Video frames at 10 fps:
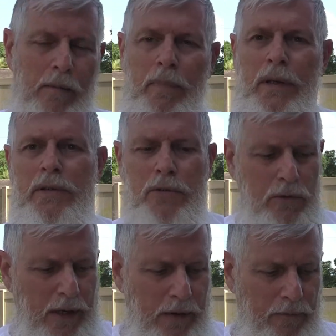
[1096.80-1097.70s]
But it's
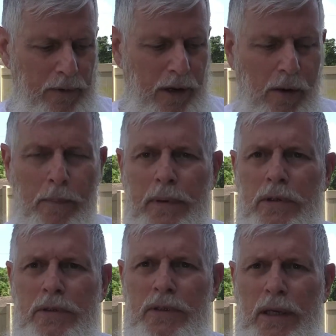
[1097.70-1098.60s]
great for helping
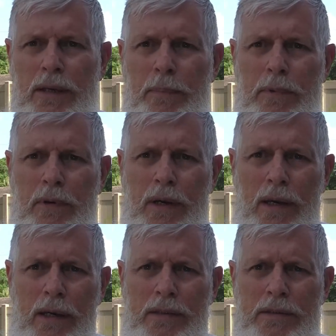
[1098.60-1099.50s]
you sleep, you
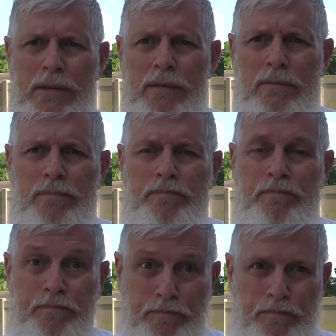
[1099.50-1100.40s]
guys.
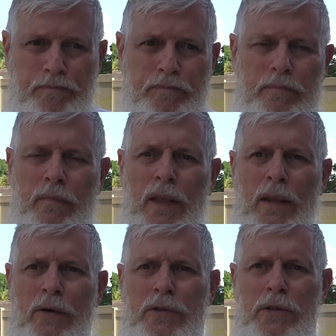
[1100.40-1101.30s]

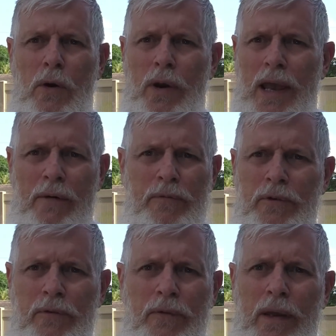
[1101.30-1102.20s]
There's no
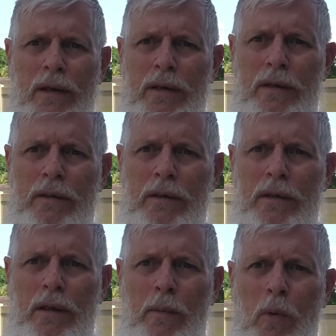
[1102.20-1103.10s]
after effect
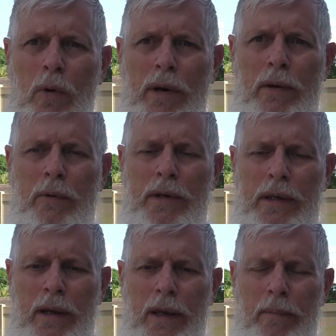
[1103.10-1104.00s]
in the morning when you
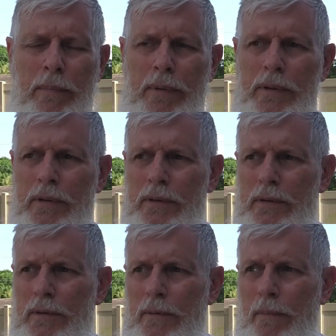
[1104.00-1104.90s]
get up.
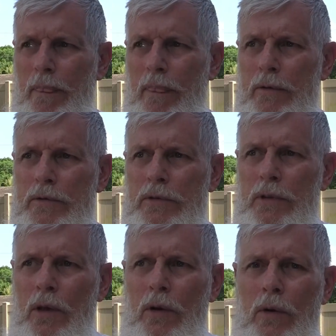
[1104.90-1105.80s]
There's
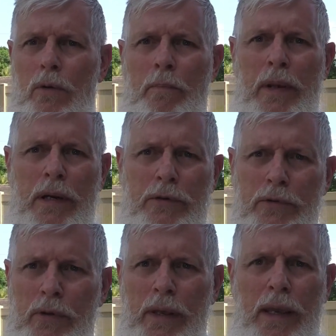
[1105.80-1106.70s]
no
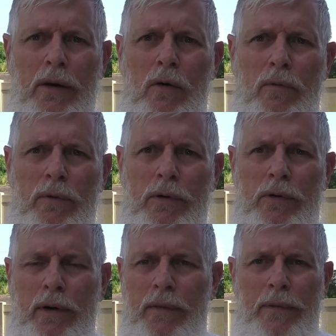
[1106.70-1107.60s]
Benadryl
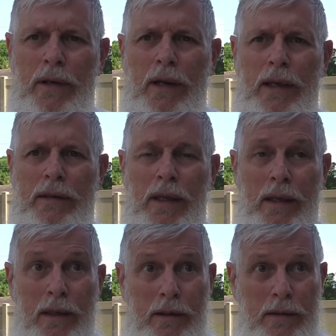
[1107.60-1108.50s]
hangover or anything like that.